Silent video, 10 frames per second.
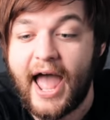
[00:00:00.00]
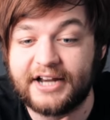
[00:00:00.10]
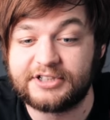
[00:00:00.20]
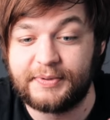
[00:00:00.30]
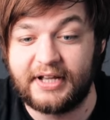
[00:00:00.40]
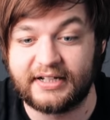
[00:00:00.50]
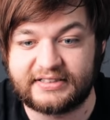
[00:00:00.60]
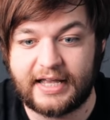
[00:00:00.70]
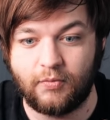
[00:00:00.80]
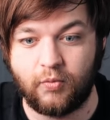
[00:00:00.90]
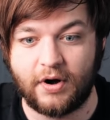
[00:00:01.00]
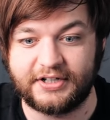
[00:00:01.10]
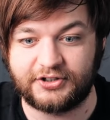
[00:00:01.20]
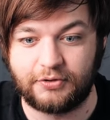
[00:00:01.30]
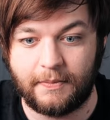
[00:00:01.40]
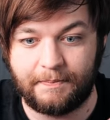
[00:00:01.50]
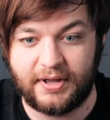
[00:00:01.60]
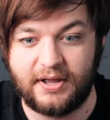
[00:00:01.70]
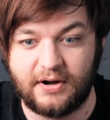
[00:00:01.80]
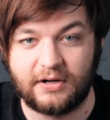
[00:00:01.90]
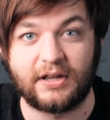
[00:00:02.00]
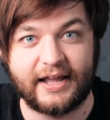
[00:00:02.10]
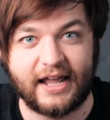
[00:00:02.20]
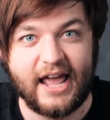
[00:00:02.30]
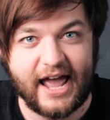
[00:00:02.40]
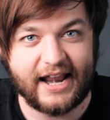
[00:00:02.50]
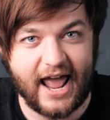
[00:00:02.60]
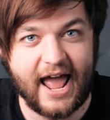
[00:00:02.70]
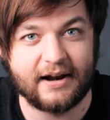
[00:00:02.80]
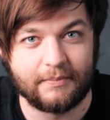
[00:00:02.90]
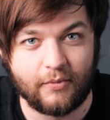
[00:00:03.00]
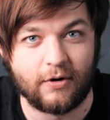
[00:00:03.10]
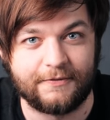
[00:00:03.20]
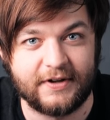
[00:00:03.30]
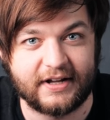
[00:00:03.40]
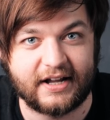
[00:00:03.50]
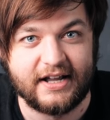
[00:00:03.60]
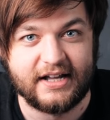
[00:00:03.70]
and it's because they want it to appear like an anamorphic